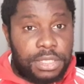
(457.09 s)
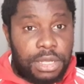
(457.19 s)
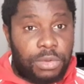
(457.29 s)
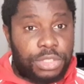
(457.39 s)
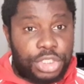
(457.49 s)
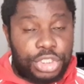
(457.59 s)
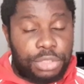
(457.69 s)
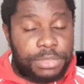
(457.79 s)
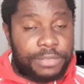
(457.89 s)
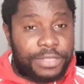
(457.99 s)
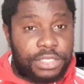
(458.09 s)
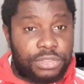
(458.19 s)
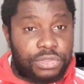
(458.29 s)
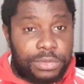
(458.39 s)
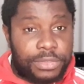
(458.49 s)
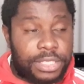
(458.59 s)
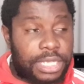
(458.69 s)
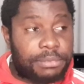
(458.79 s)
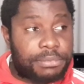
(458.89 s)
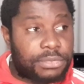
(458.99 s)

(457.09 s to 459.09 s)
I would assume they had control of the game.